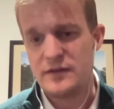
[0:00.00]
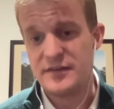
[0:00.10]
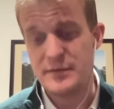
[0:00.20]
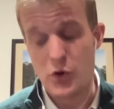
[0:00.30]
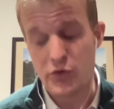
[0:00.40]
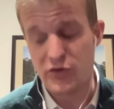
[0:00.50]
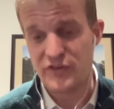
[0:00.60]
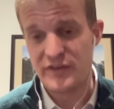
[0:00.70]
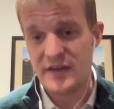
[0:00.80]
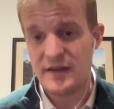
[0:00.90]

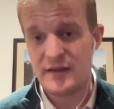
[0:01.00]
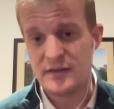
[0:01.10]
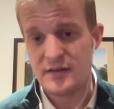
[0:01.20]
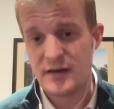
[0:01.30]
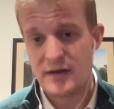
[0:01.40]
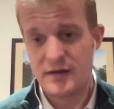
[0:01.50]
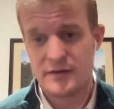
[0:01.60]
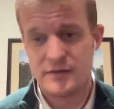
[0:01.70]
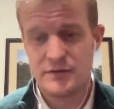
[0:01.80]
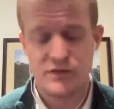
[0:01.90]
democracy,
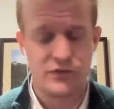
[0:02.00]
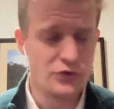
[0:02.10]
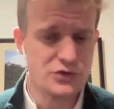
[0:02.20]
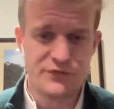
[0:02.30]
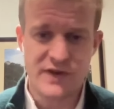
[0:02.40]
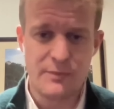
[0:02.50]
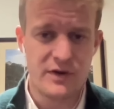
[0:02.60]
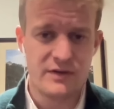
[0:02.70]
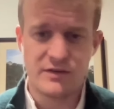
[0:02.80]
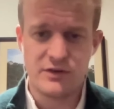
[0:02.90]
to the social
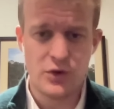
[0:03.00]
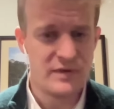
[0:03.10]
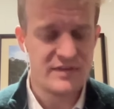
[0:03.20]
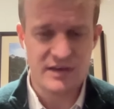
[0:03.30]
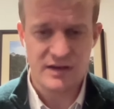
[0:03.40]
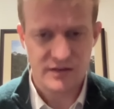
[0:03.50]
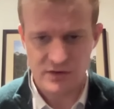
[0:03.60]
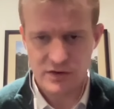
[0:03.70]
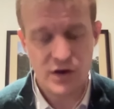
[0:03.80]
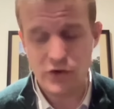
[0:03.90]
fabric, to unity as
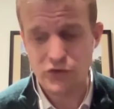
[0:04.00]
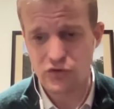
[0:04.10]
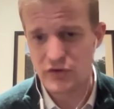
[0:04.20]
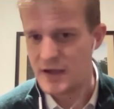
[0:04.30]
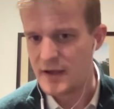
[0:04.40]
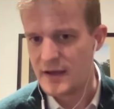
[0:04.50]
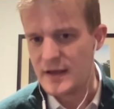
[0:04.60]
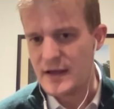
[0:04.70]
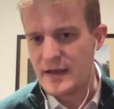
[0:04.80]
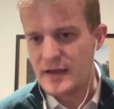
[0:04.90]
a country.
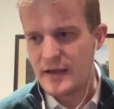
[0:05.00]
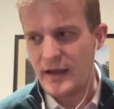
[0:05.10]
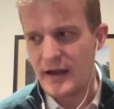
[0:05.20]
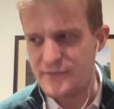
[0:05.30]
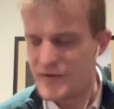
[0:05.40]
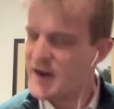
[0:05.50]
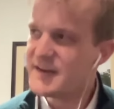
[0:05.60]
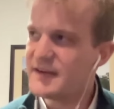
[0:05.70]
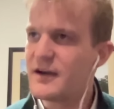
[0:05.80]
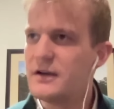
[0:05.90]
I find
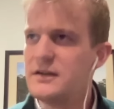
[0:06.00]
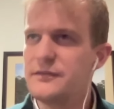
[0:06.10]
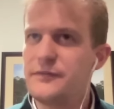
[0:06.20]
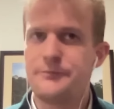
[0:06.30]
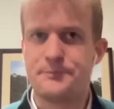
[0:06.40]
it kind of